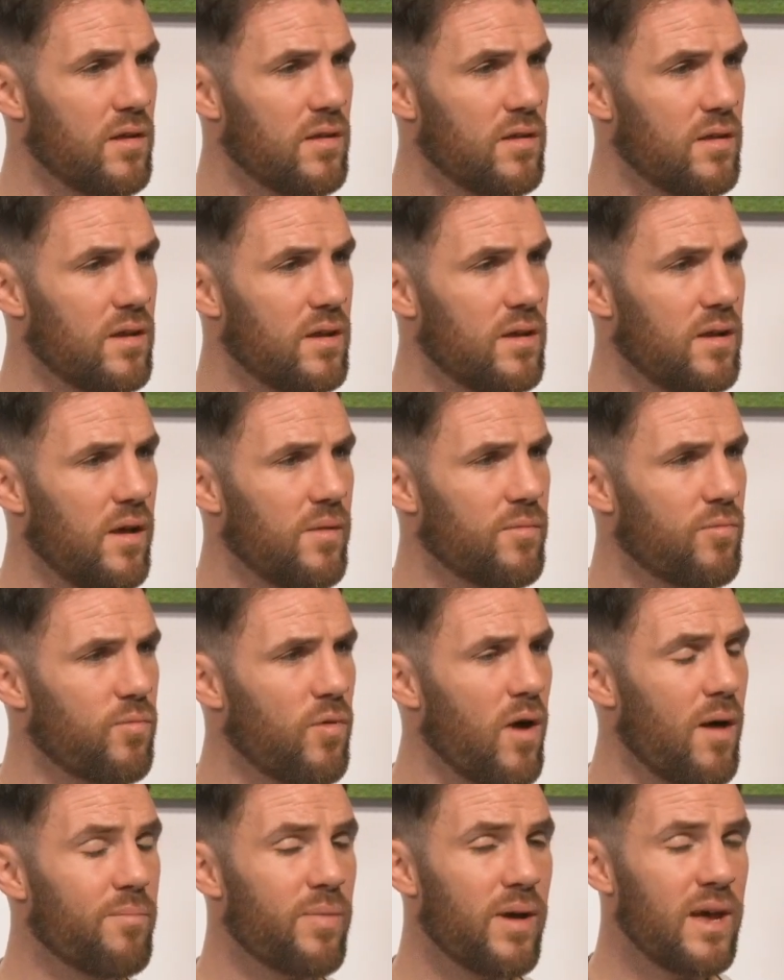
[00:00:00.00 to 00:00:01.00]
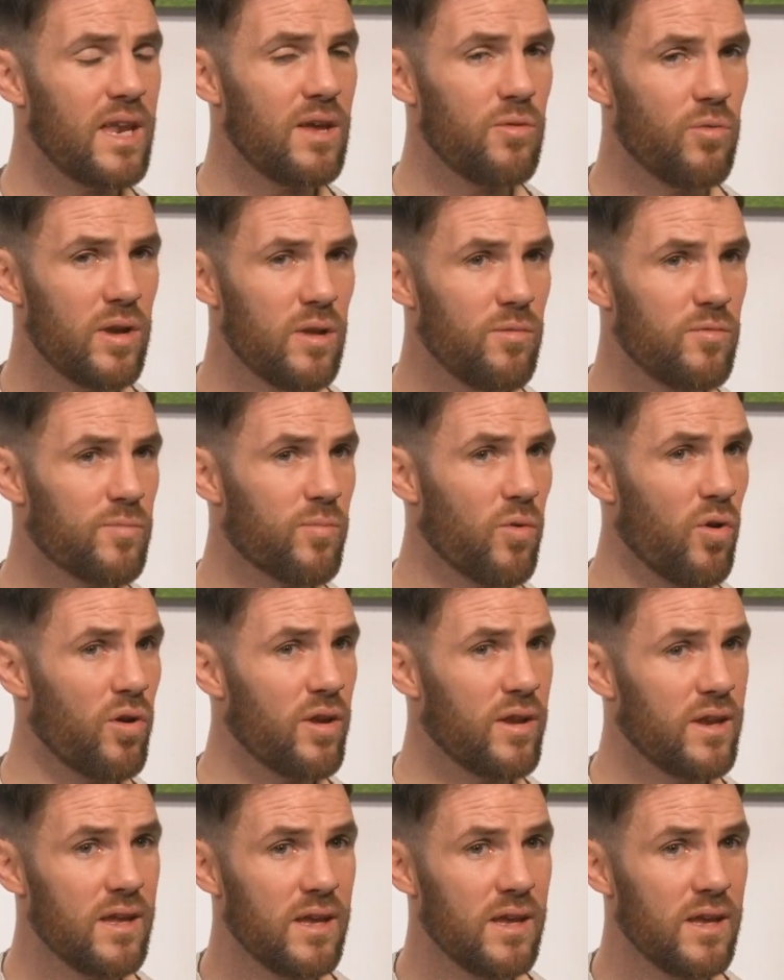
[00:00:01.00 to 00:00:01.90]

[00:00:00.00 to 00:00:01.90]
And, but, and I, but Rob if, Penny, when he was brought in,